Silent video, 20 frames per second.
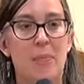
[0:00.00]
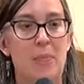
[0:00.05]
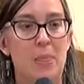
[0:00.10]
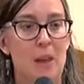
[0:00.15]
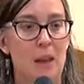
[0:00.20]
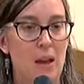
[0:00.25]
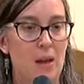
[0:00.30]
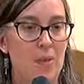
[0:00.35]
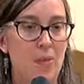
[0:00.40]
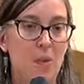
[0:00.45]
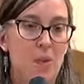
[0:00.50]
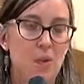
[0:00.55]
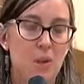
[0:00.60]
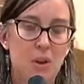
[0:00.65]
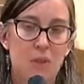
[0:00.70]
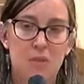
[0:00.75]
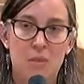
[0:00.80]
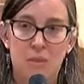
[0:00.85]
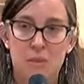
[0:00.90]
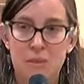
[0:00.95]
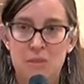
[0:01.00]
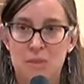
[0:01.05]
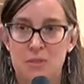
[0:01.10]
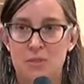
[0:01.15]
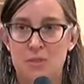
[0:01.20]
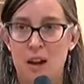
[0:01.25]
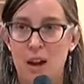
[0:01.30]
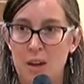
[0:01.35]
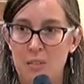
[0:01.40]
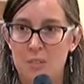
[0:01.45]
One of the reasons
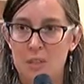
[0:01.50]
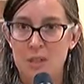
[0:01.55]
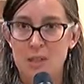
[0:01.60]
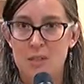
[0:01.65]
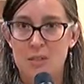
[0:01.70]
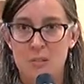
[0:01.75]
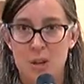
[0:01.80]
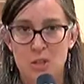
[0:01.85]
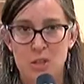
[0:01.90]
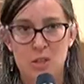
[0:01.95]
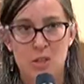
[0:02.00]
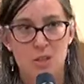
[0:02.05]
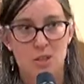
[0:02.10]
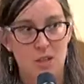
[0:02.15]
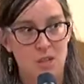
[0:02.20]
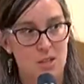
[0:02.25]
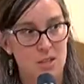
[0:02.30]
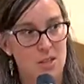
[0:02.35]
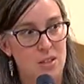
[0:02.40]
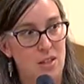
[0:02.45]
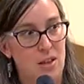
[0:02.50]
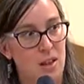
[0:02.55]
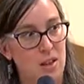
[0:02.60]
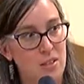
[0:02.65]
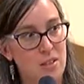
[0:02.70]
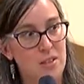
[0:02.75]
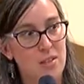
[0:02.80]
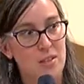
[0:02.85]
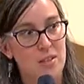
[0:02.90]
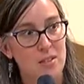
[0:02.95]
for having a special session on
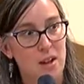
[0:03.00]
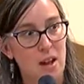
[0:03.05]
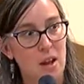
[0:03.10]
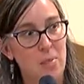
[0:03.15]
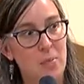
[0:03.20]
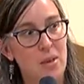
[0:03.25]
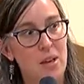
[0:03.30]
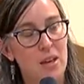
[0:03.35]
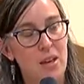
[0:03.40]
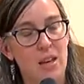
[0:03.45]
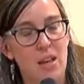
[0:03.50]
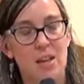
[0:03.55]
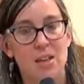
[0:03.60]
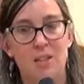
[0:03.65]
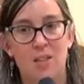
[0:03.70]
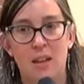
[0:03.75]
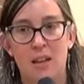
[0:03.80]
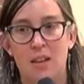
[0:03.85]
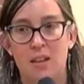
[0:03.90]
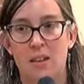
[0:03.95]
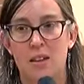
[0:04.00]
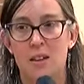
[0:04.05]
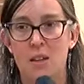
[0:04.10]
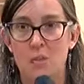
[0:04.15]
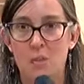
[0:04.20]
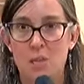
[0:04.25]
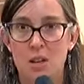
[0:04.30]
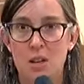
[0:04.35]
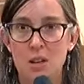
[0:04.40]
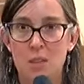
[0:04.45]
this topic is that the
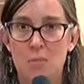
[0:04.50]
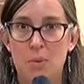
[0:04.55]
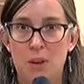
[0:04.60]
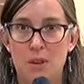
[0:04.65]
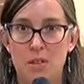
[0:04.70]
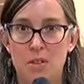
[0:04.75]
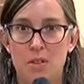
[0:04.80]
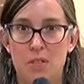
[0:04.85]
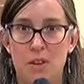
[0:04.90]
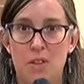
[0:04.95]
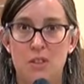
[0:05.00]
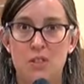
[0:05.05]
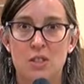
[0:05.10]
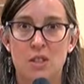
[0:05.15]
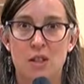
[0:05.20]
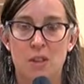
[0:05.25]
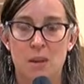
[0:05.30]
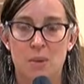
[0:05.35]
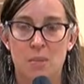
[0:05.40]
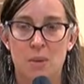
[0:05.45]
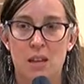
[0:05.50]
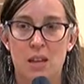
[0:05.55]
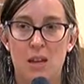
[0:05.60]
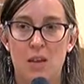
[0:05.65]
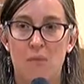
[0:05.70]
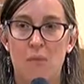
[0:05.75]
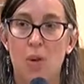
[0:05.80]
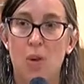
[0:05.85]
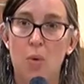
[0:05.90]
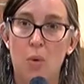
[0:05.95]
Community Preservation Committee
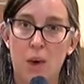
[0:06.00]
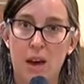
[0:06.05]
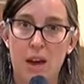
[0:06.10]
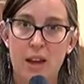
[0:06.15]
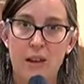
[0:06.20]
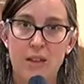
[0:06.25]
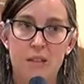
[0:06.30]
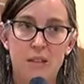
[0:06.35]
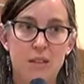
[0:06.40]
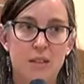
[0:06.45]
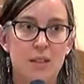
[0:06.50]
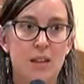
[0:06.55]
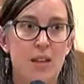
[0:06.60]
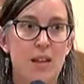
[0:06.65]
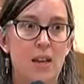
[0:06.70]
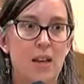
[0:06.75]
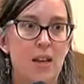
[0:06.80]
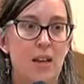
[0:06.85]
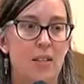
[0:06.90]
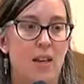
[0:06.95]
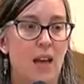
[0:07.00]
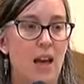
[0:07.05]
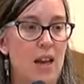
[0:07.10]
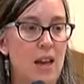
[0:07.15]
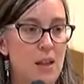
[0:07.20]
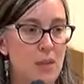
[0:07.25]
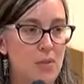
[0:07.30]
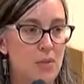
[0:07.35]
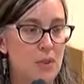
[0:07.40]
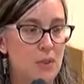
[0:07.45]
requires that
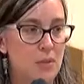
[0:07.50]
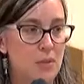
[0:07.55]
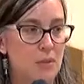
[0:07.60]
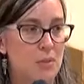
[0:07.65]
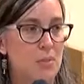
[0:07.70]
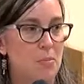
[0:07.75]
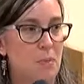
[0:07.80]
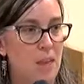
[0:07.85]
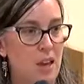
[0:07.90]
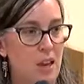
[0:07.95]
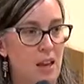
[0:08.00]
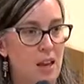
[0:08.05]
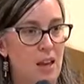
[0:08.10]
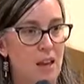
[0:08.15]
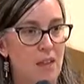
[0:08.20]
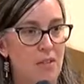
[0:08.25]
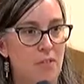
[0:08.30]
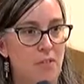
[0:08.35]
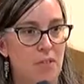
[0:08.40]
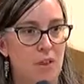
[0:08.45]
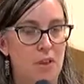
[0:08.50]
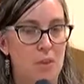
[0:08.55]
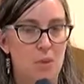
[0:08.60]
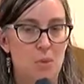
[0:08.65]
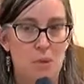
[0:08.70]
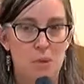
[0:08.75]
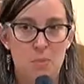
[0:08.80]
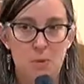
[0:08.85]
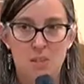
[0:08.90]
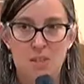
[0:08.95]
anyone who is applying for
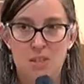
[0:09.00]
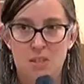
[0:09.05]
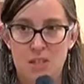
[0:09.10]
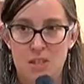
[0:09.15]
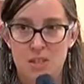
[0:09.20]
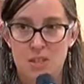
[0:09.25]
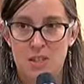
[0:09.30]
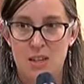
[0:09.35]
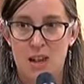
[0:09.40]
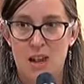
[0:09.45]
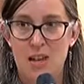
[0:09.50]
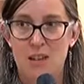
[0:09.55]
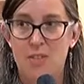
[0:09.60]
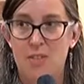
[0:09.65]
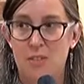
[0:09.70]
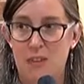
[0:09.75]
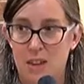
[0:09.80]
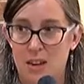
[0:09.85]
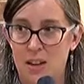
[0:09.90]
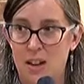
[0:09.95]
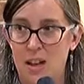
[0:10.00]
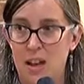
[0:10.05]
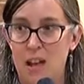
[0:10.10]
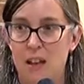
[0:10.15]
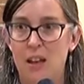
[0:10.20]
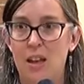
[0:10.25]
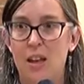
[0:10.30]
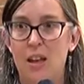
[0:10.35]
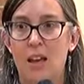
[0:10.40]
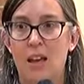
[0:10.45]
Community Preservation Act funding
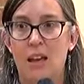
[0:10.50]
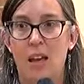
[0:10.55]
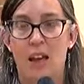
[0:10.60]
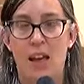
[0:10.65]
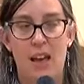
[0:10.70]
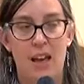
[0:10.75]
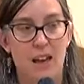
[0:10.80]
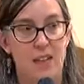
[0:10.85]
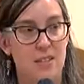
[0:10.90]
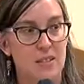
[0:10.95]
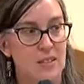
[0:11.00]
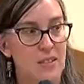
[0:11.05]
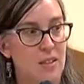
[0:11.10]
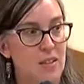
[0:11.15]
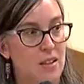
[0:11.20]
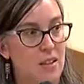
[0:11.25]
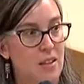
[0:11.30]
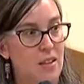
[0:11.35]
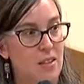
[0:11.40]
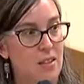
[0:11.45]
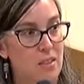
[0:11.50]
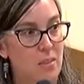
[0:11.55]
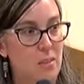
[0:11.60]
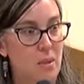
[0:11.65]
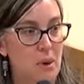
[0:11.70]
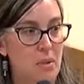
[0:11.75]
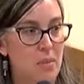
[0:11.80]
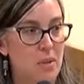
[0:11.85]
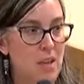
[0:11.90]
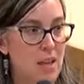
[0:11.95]
has the
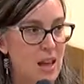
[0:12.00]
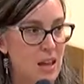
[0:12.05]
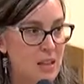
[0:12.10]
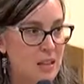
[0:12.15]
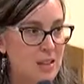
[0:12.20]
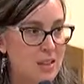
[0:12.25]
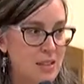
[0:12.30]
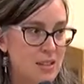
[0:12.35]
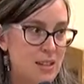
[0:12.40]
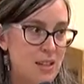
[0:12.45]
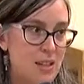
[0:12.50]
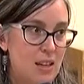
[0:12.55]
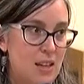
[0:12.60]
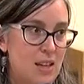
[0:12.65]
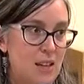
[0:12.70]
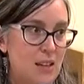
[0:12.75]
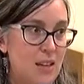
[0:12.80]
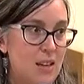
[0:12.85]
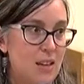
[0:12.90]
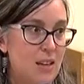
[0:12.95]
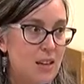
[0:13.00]
public entity,